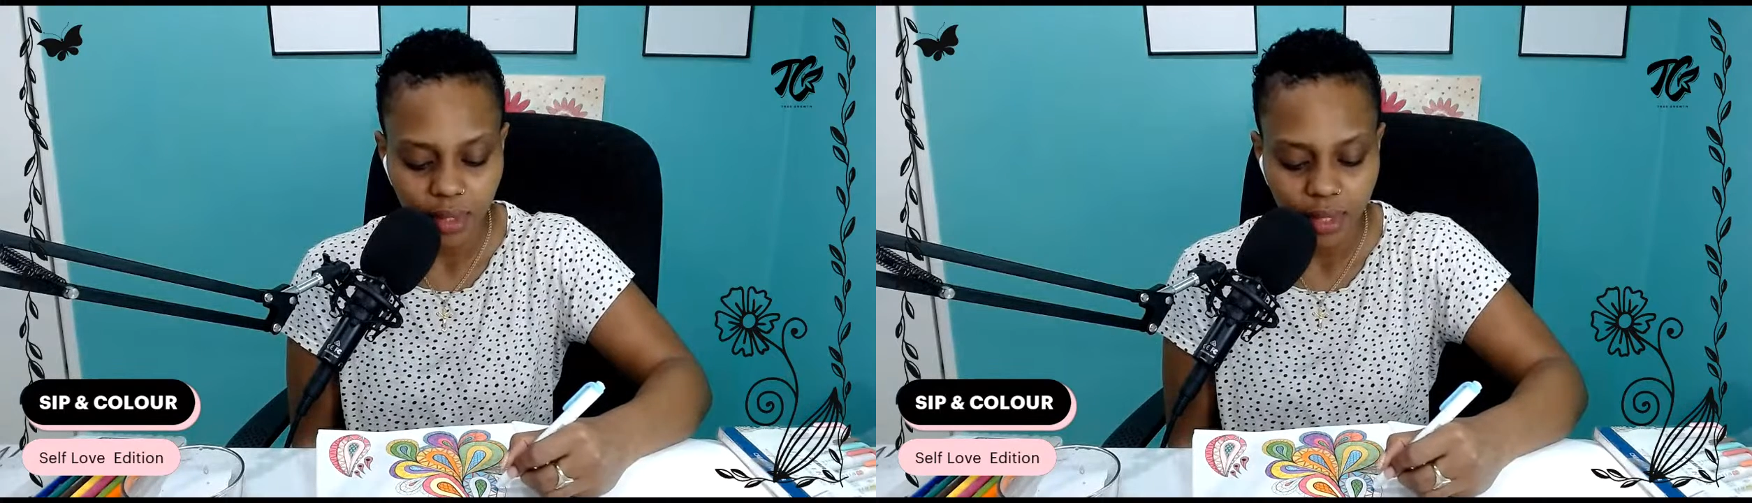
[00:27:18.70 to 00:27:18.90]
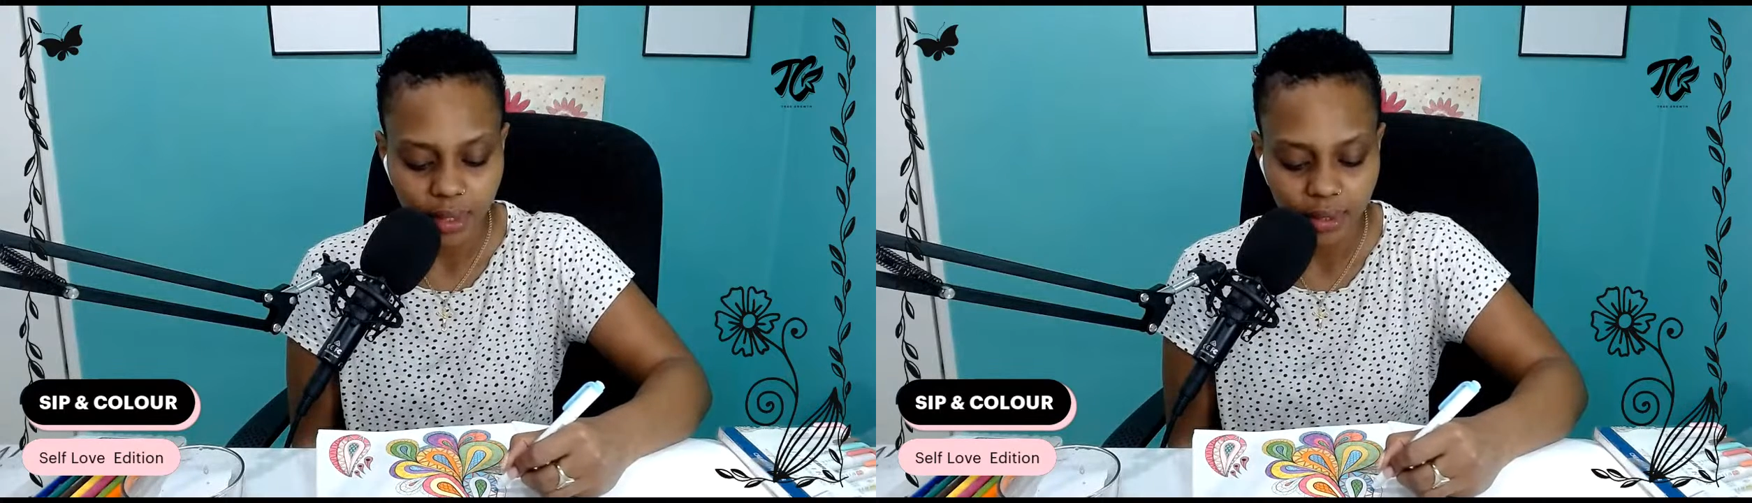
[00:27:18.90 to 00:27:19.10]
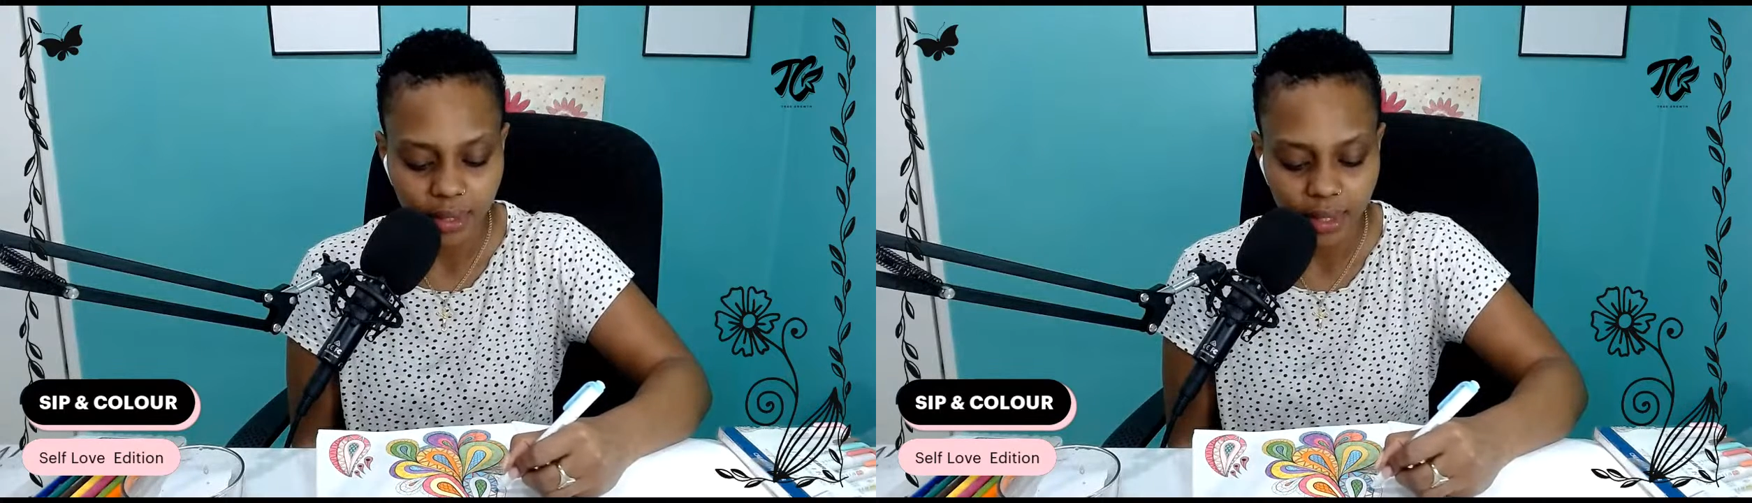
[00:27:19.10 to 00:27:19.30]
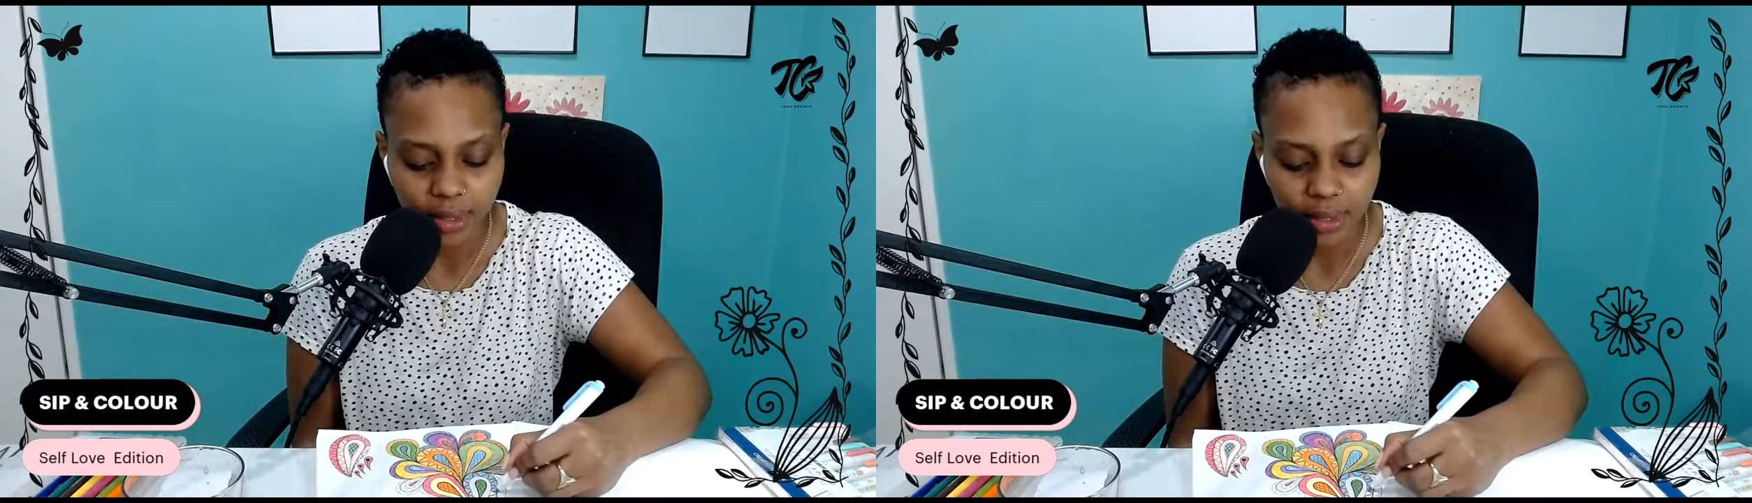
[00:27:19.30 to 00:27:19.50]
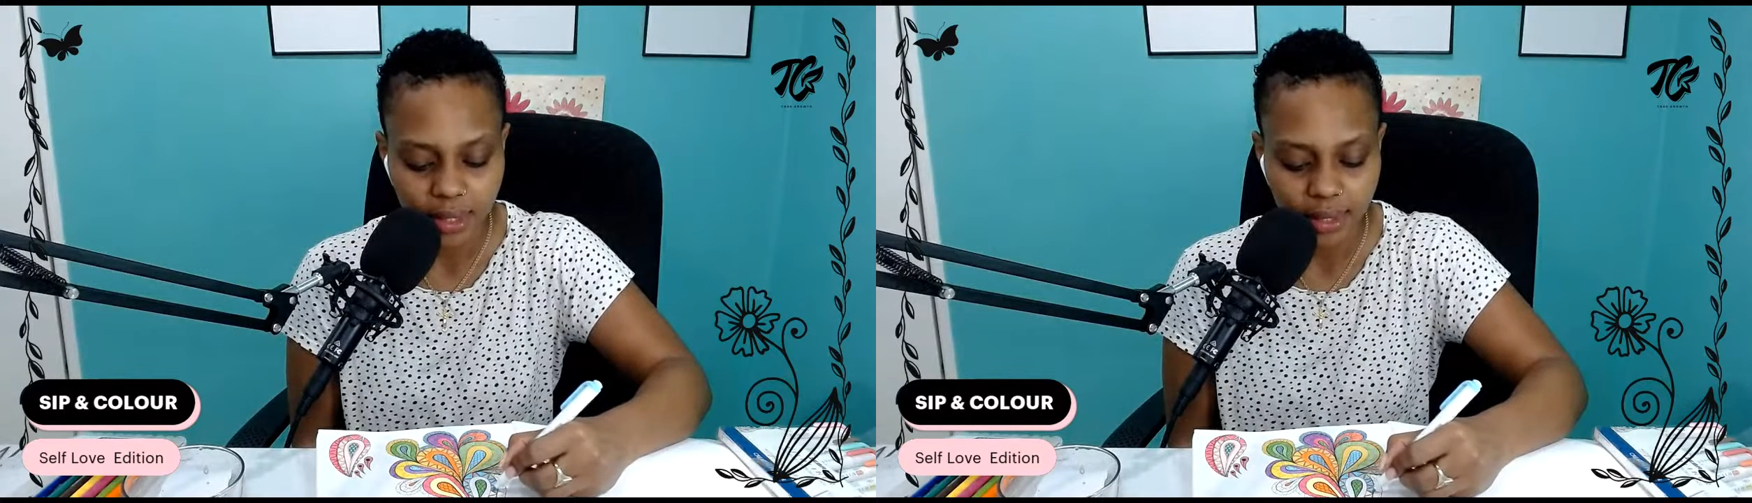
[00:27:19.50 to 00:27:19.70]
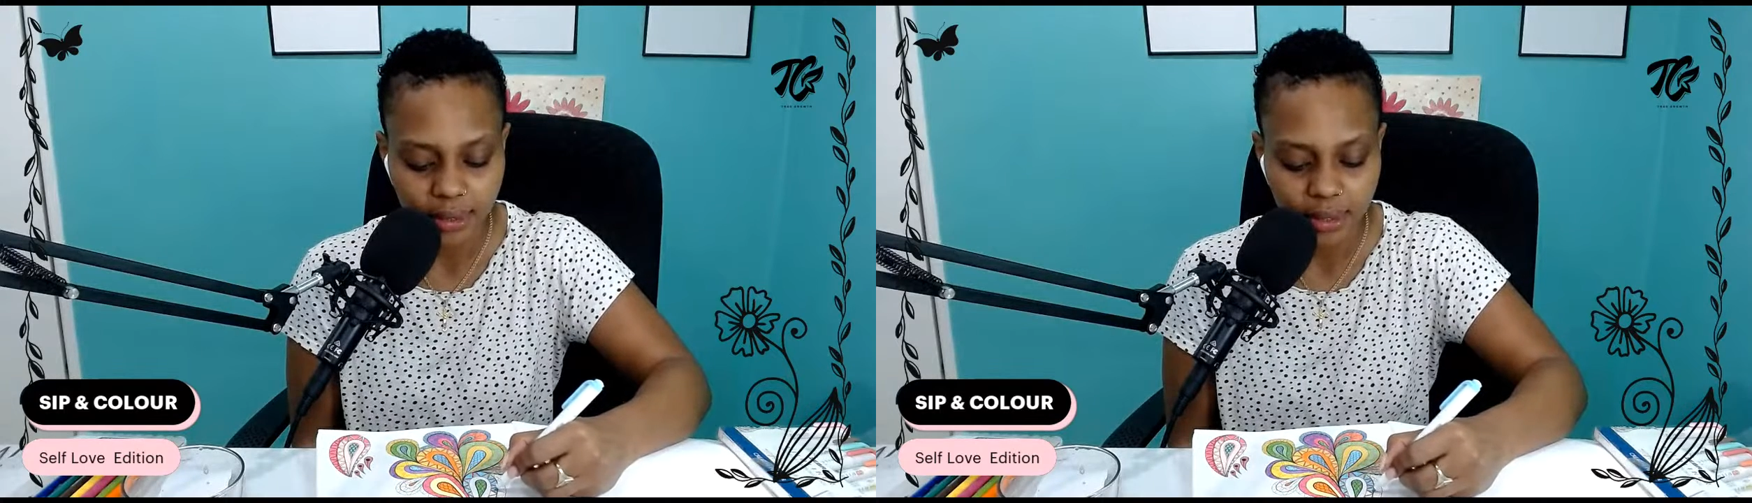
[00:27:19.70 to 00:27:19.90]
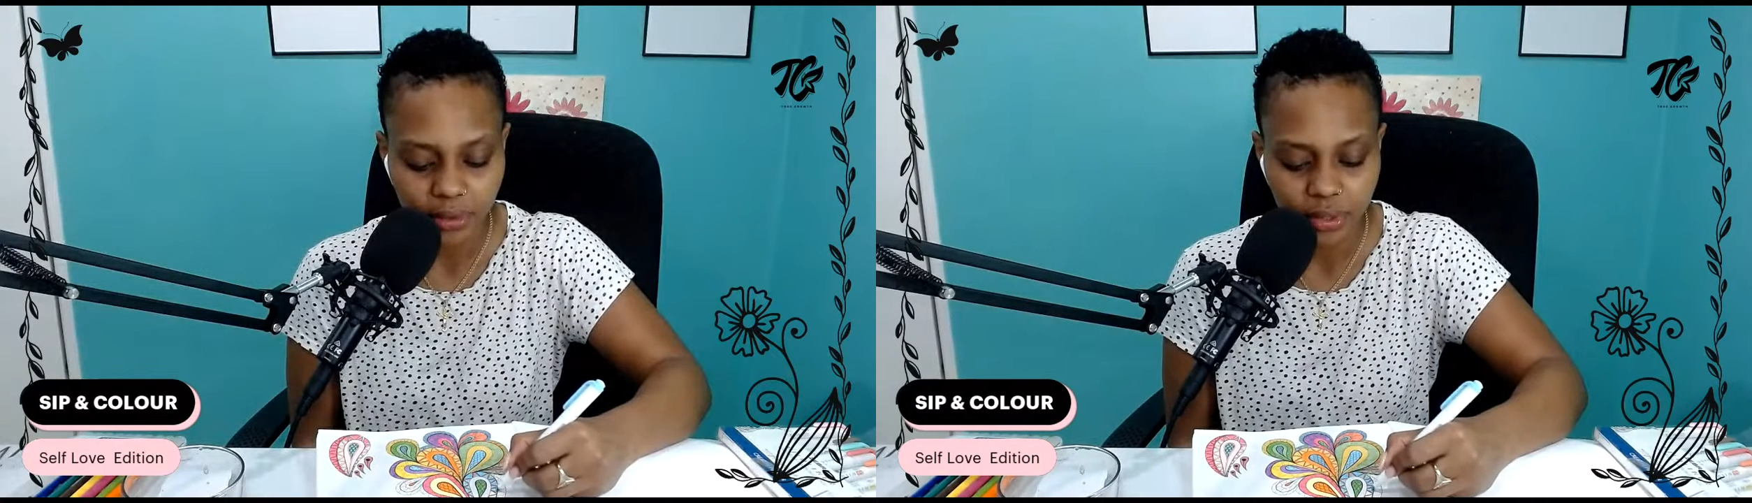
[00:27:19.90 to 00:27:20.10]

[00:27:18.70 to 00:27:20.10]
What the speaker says: Anything exciting or